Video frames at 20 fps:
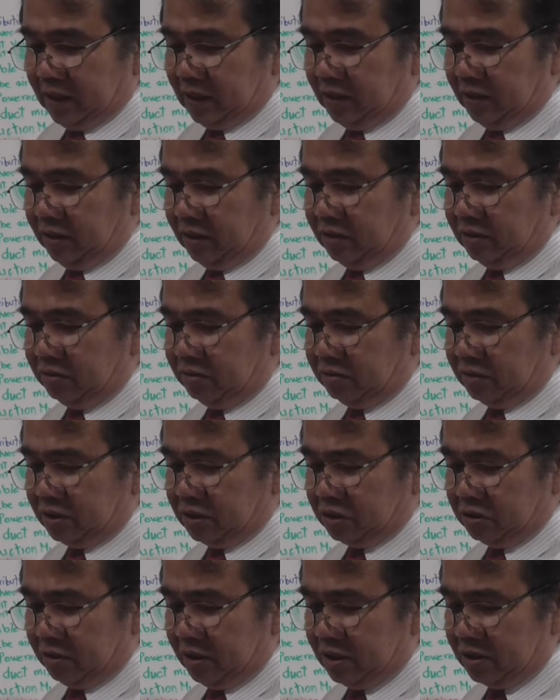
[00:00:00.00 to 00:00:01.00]
In the
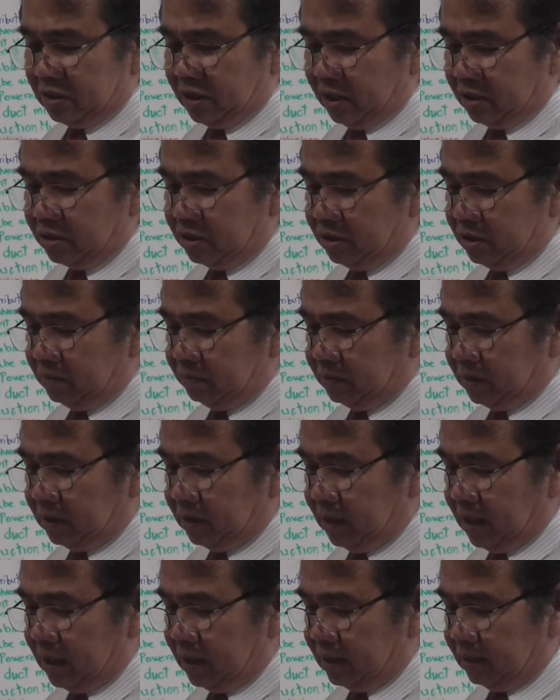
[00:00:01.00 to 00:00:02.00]
straight section of the
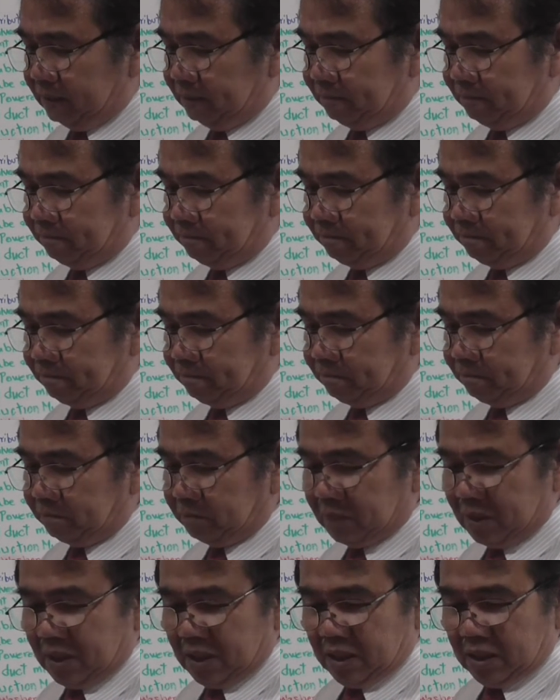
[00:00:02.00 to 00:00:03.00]
duct,
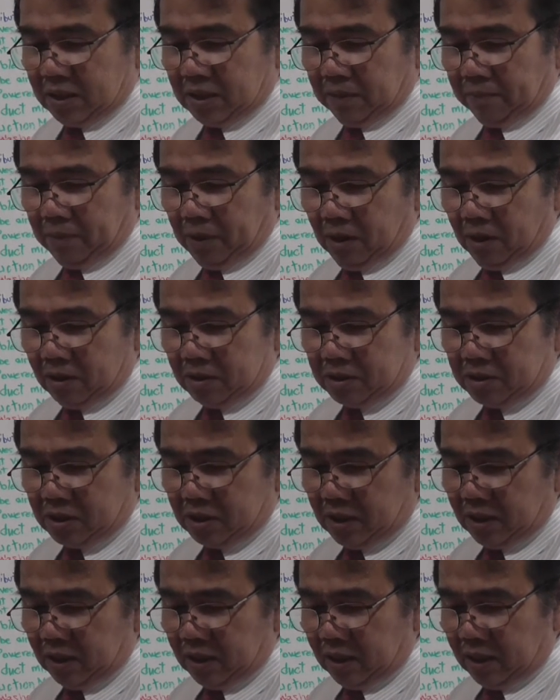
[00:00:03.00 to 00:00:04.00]
the
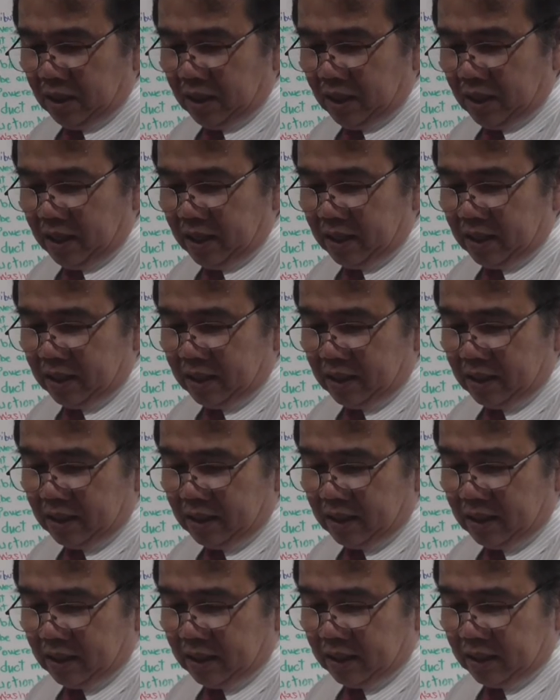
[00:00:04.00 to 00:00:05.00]
velocity
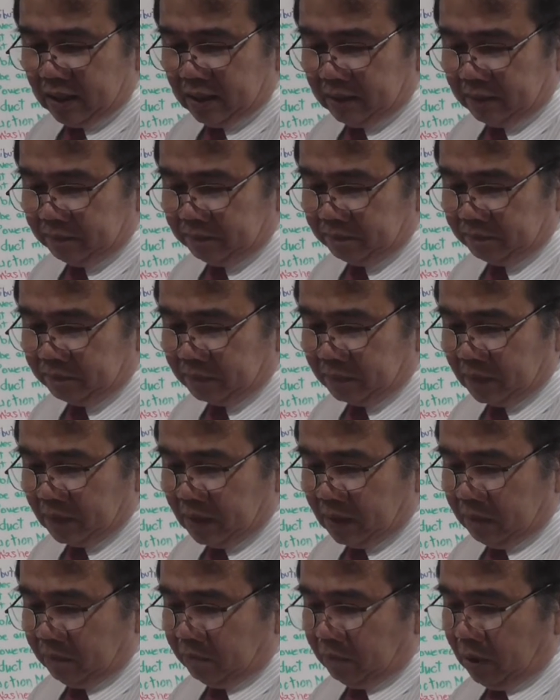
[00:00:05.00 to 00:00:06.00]
and
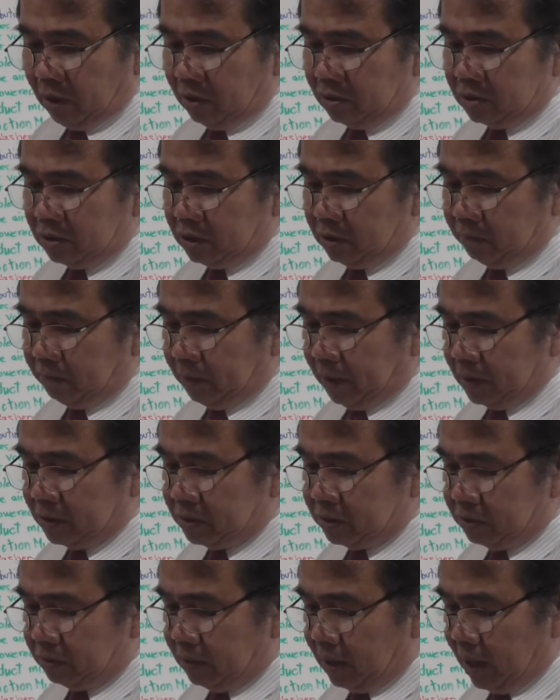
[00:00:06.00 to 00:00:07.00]
velocity
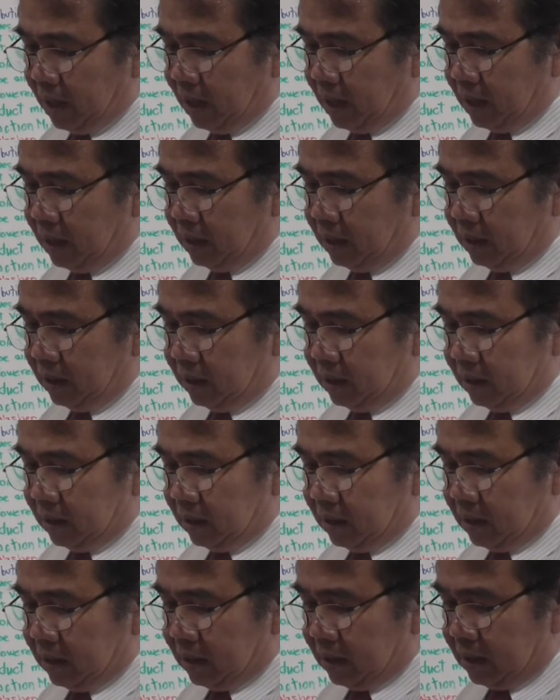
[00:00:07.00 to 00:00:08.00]
pressure are
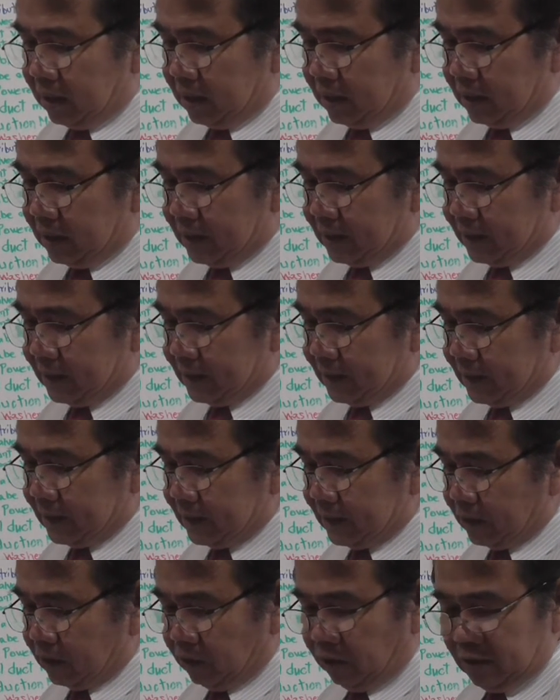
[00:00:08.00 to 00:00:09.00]

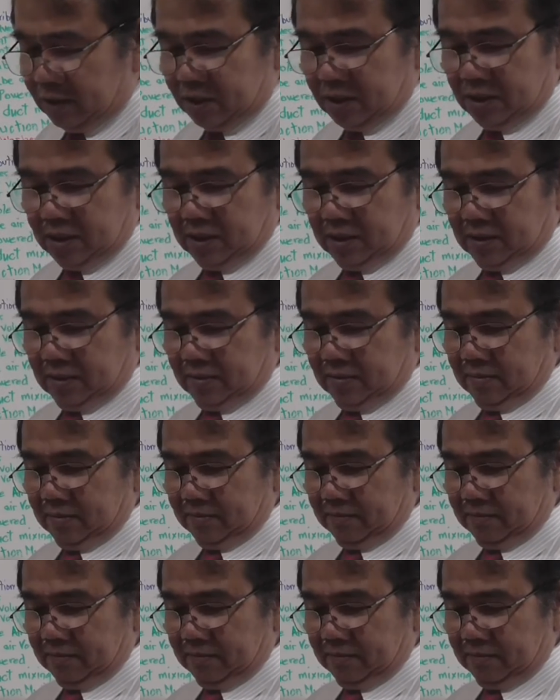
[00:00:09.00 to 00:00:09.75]
constant.